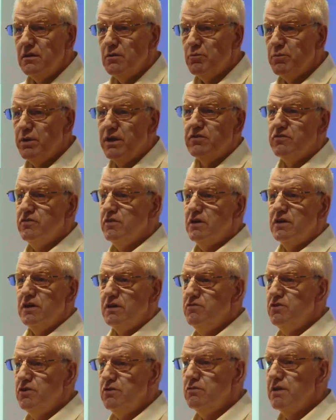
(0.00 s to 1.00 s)
because it
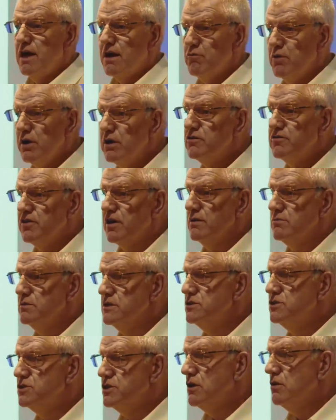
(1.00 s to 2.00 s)
gives you that real-time
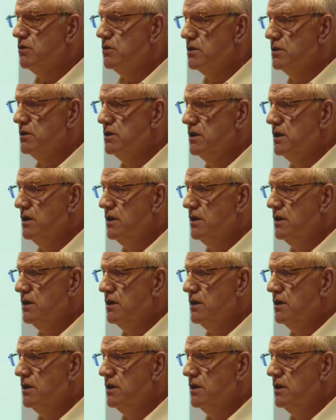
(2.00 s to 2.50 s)
control